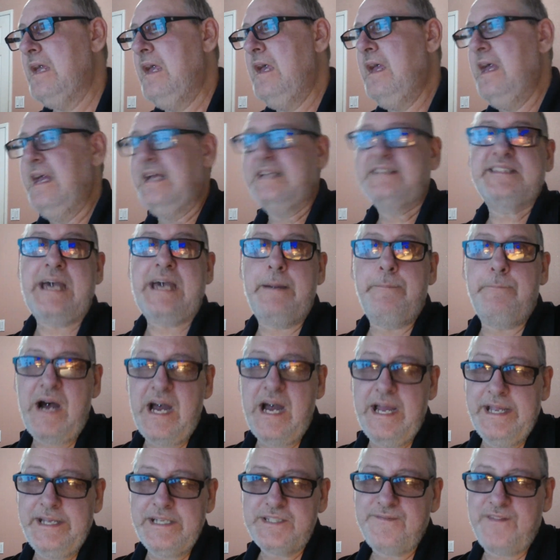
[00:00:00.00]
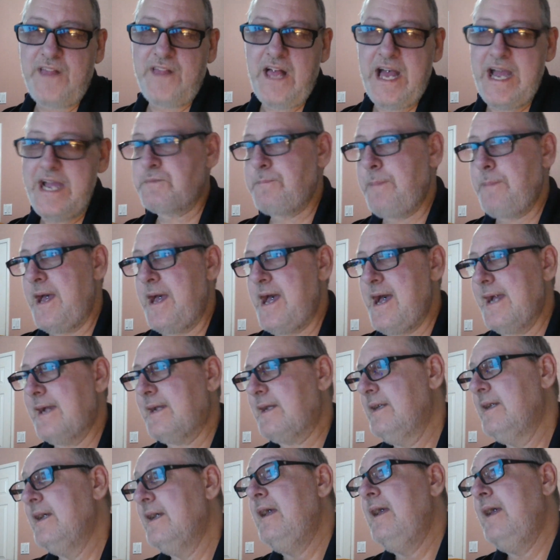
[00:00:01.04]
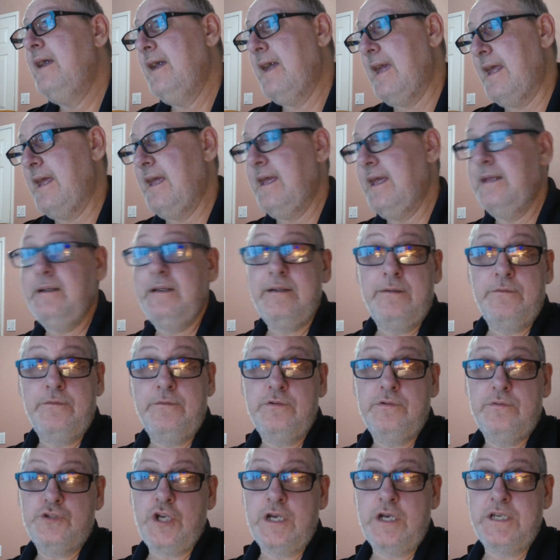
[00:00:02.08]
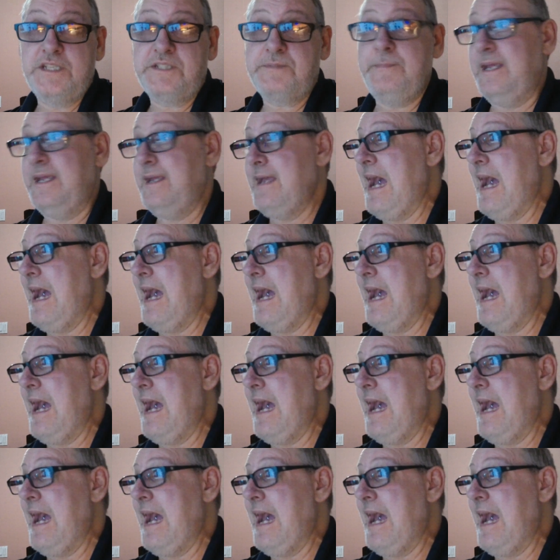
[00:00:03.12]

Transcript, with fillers: It's got BIOS flashback, and trust me,